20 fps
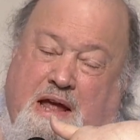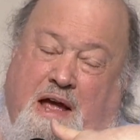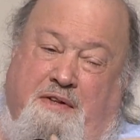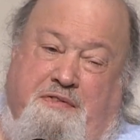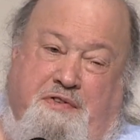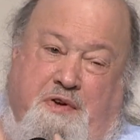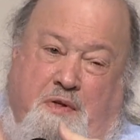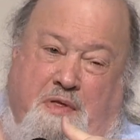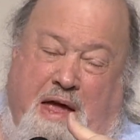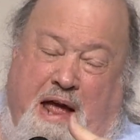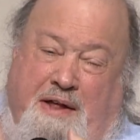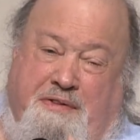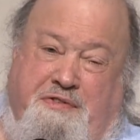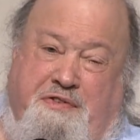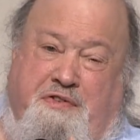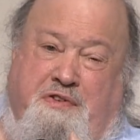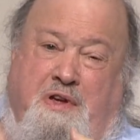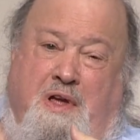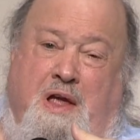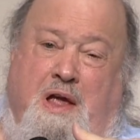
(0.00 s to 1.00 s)
so
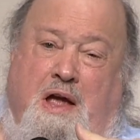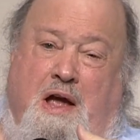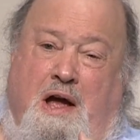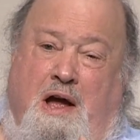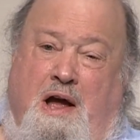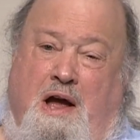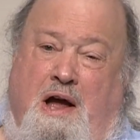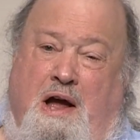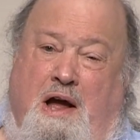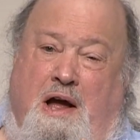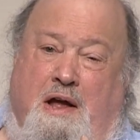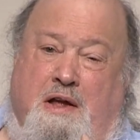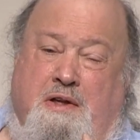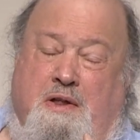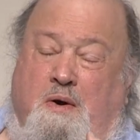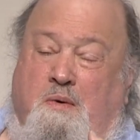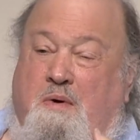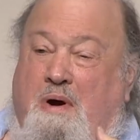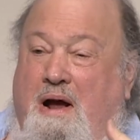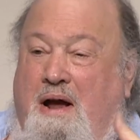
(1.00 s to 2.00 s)
that's,
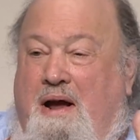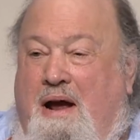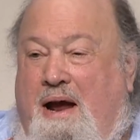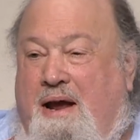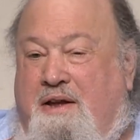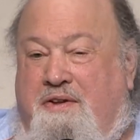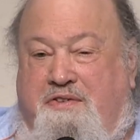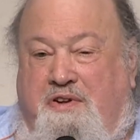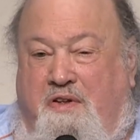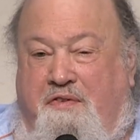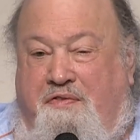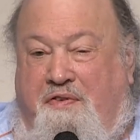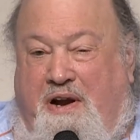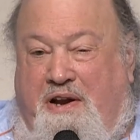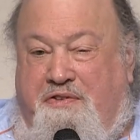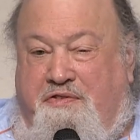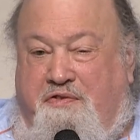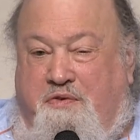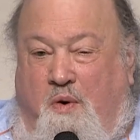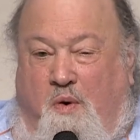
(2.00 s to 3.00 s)
I could tell a funny
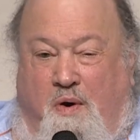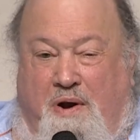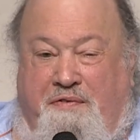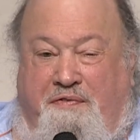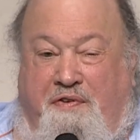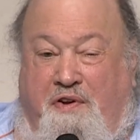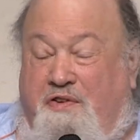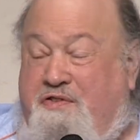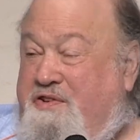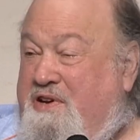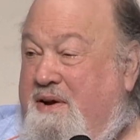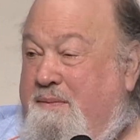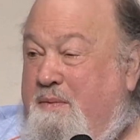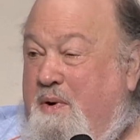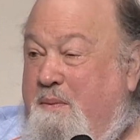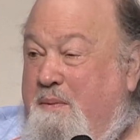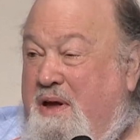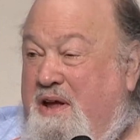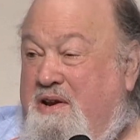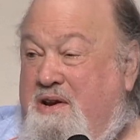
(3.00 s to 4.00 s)
story. Phil
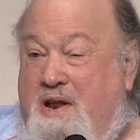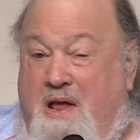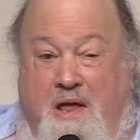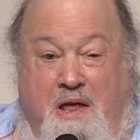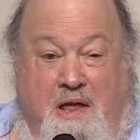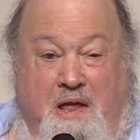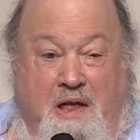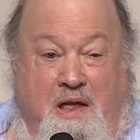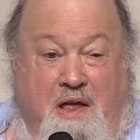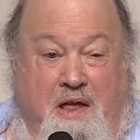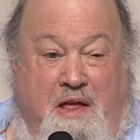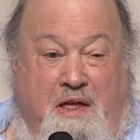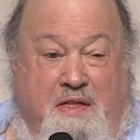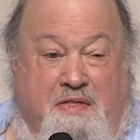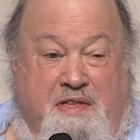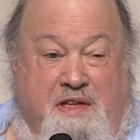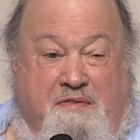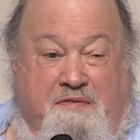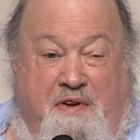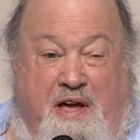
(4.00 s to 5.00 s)
Zimmerman,
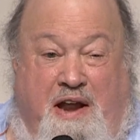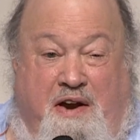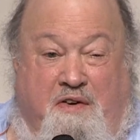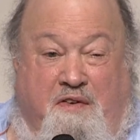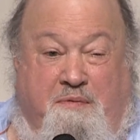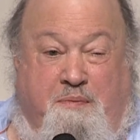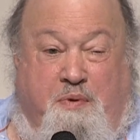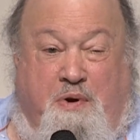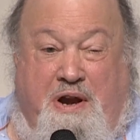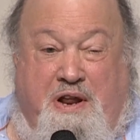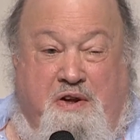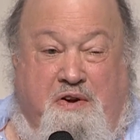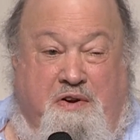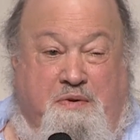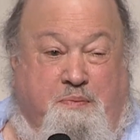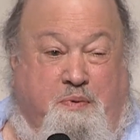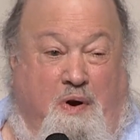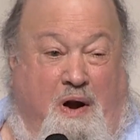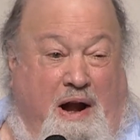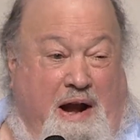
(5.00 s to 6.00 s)
the inventor of Pretty
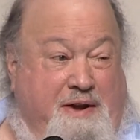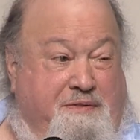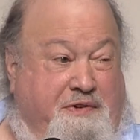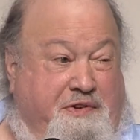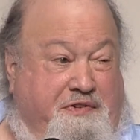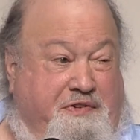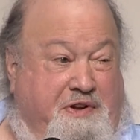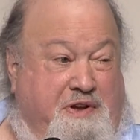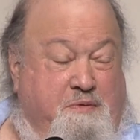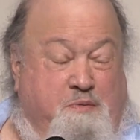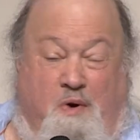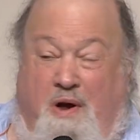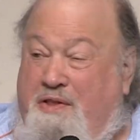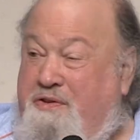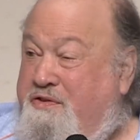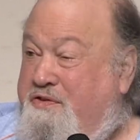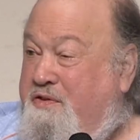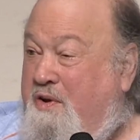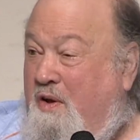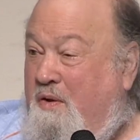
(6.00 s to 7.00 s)
Good Privacy,
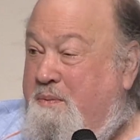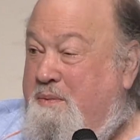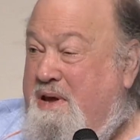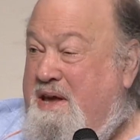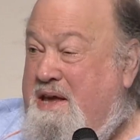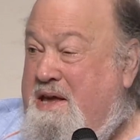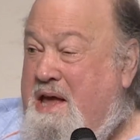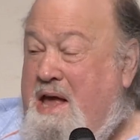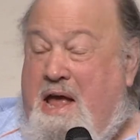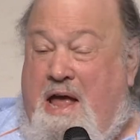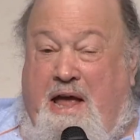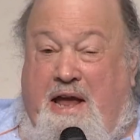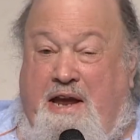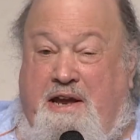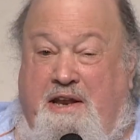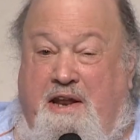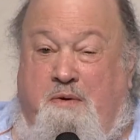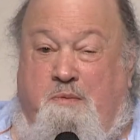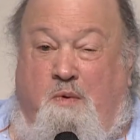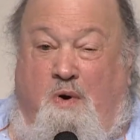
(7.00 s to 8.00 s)
once told me he
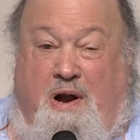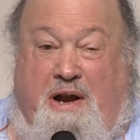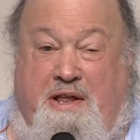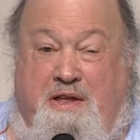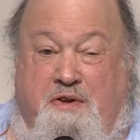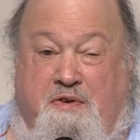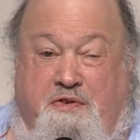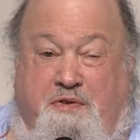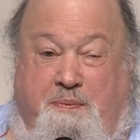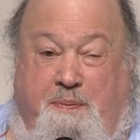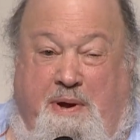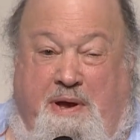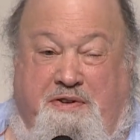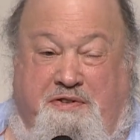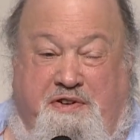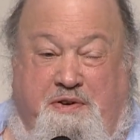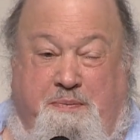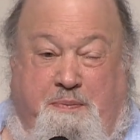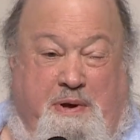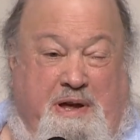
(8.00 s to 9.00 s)
didn't want to use
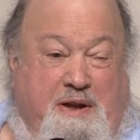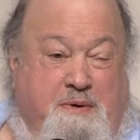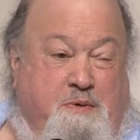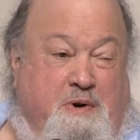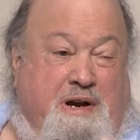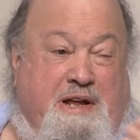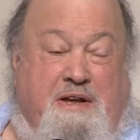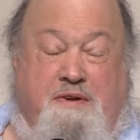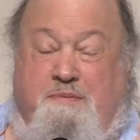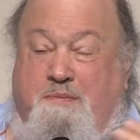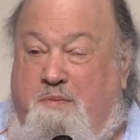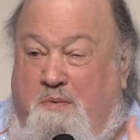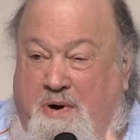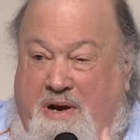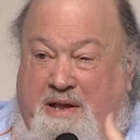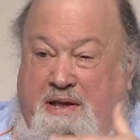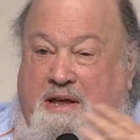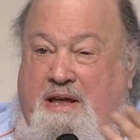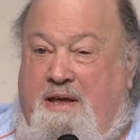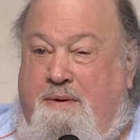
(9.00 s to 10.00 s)
PGP when
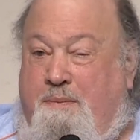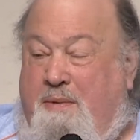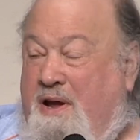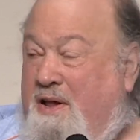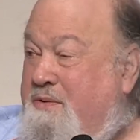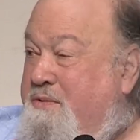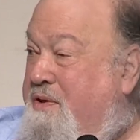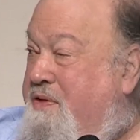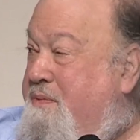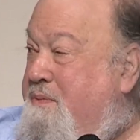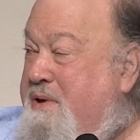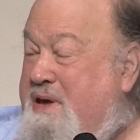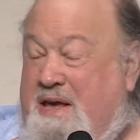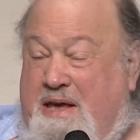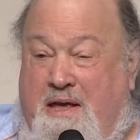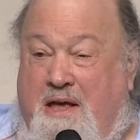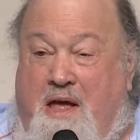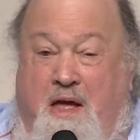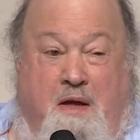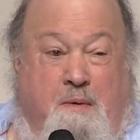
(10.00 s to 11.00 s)
he emailed with
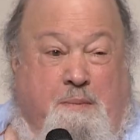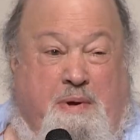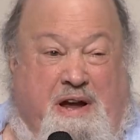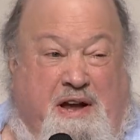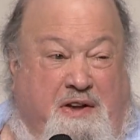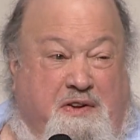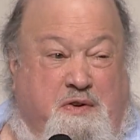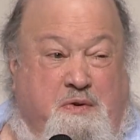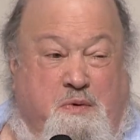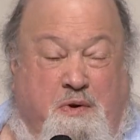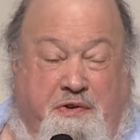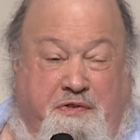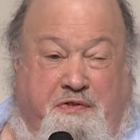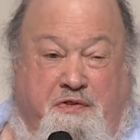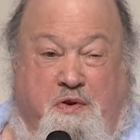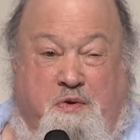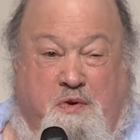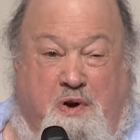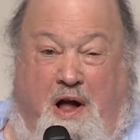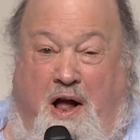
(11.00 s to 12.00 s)
me because it was
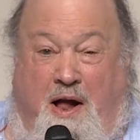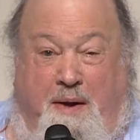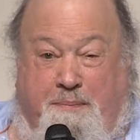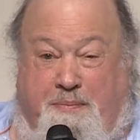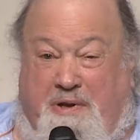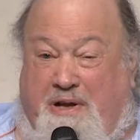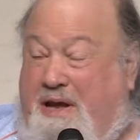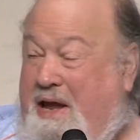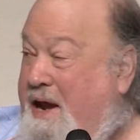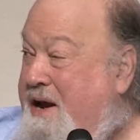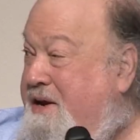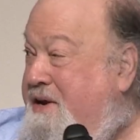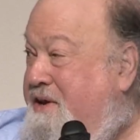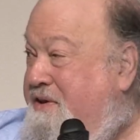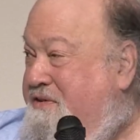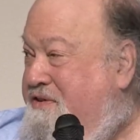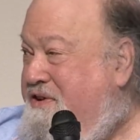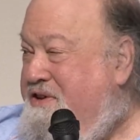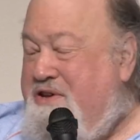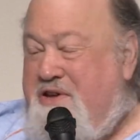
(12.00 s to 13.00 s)
too
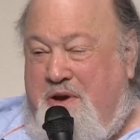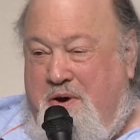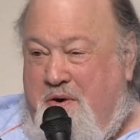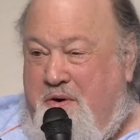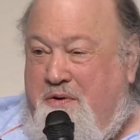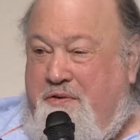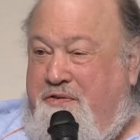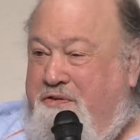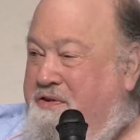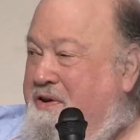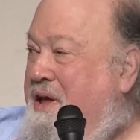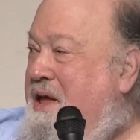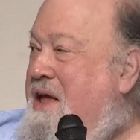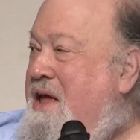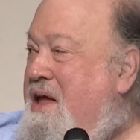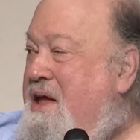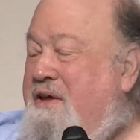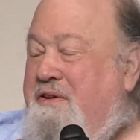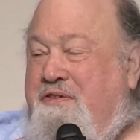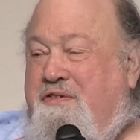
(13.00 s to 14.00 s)
complicated to use.
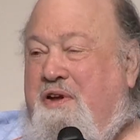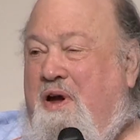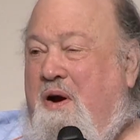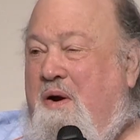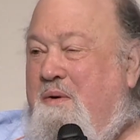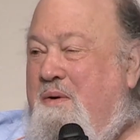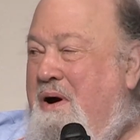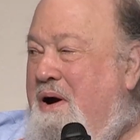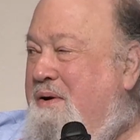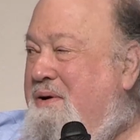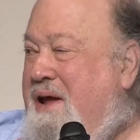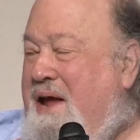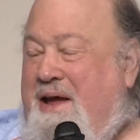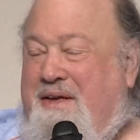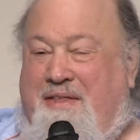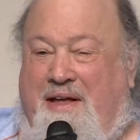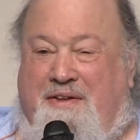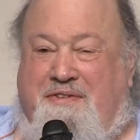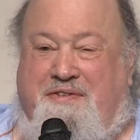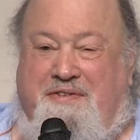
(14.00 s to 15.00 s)
So, okay,
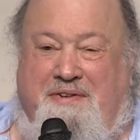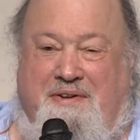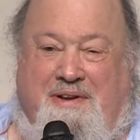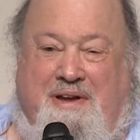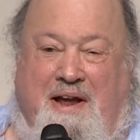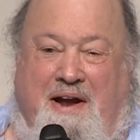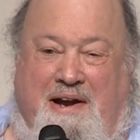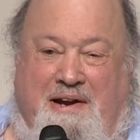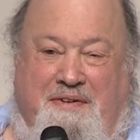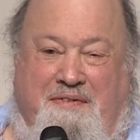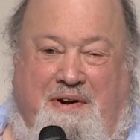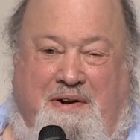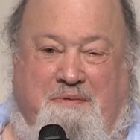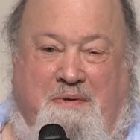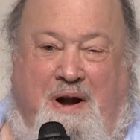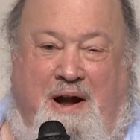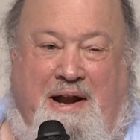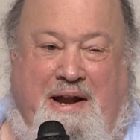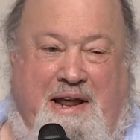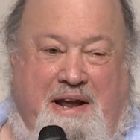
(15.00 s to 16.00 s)
that's kind of
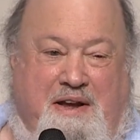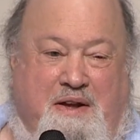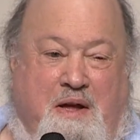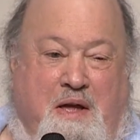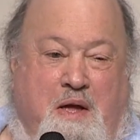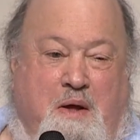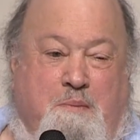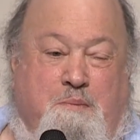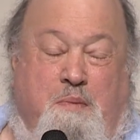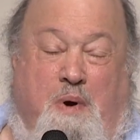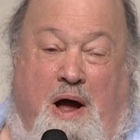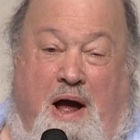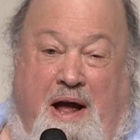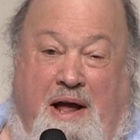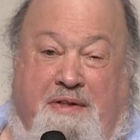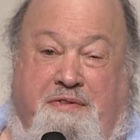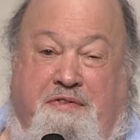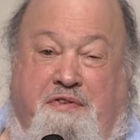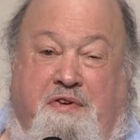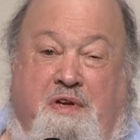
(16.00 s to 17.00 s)
ironic,
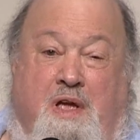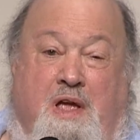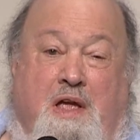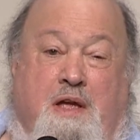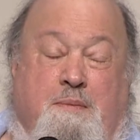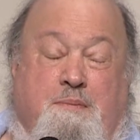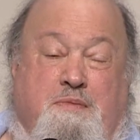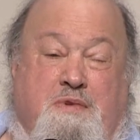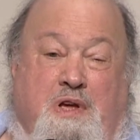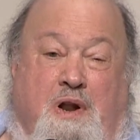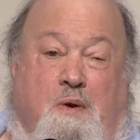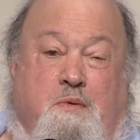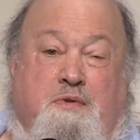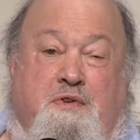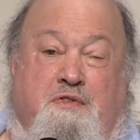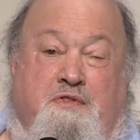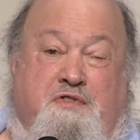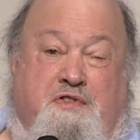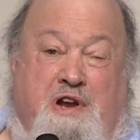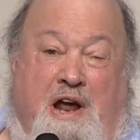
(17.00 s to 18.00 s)
but
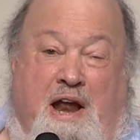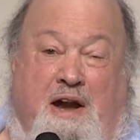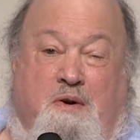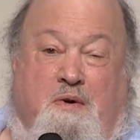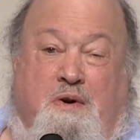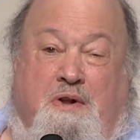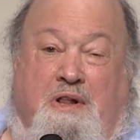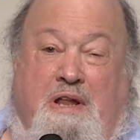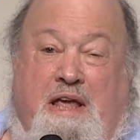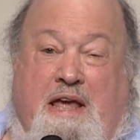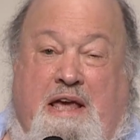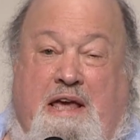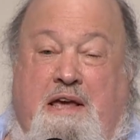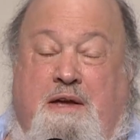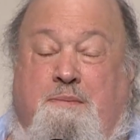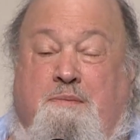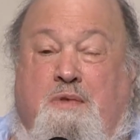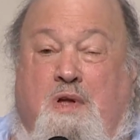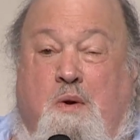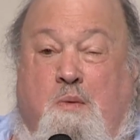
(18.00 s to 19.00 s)

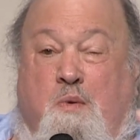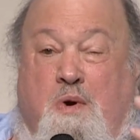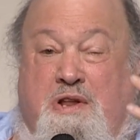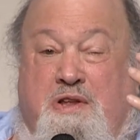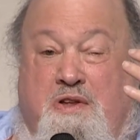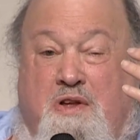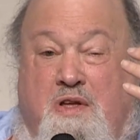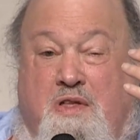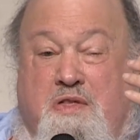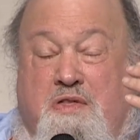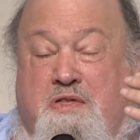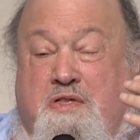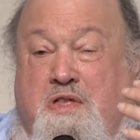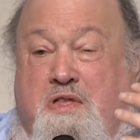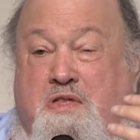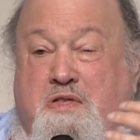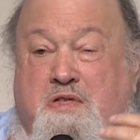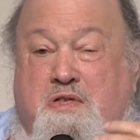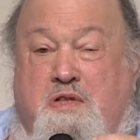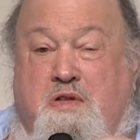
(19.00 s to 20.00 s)
generally, when
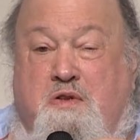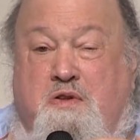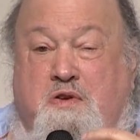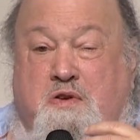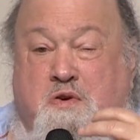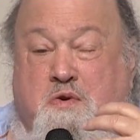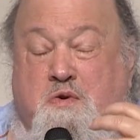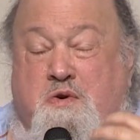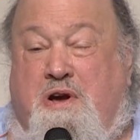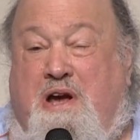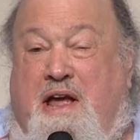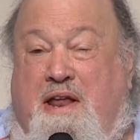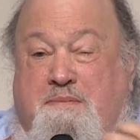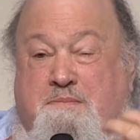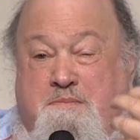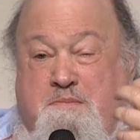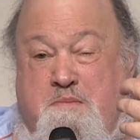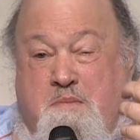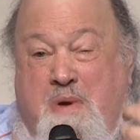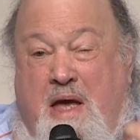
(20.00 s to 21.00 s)
you
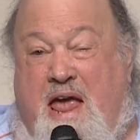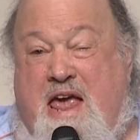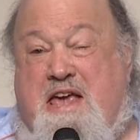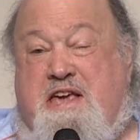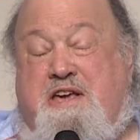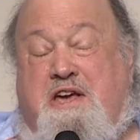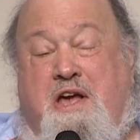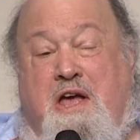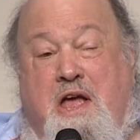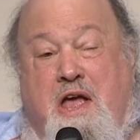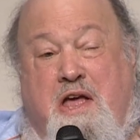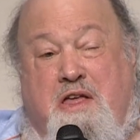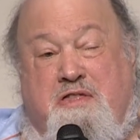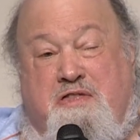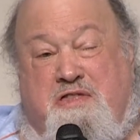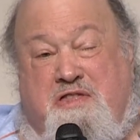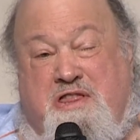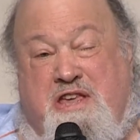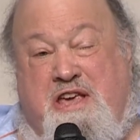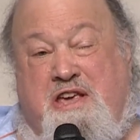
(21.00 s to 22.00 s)
can make
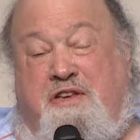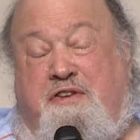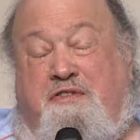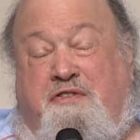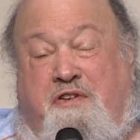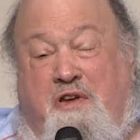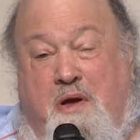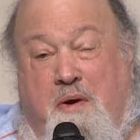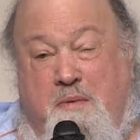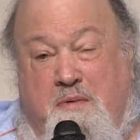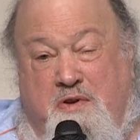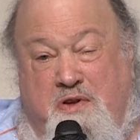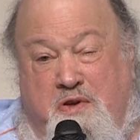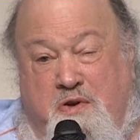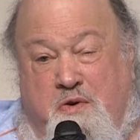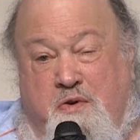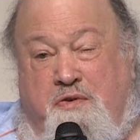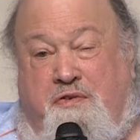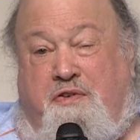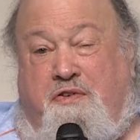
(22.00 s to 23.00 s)
these
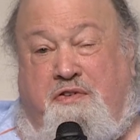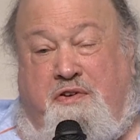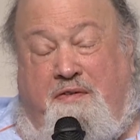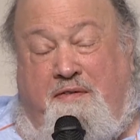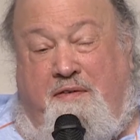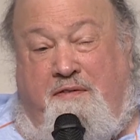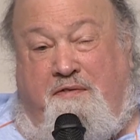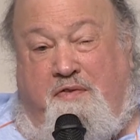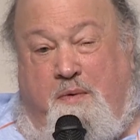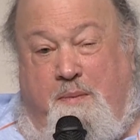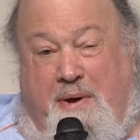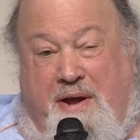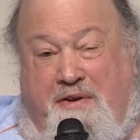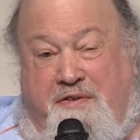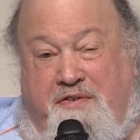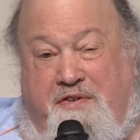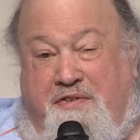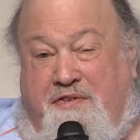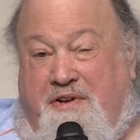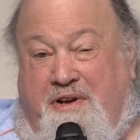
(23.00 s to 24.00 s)
uses of
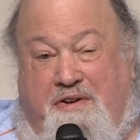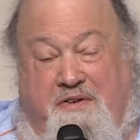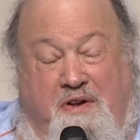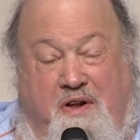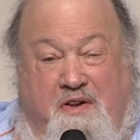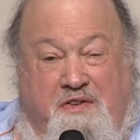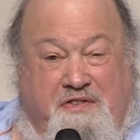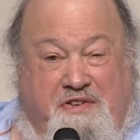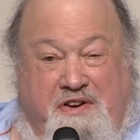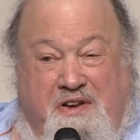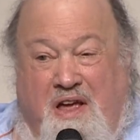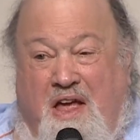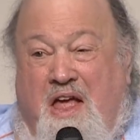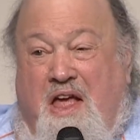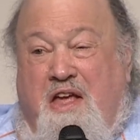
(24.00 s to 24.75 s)
information technology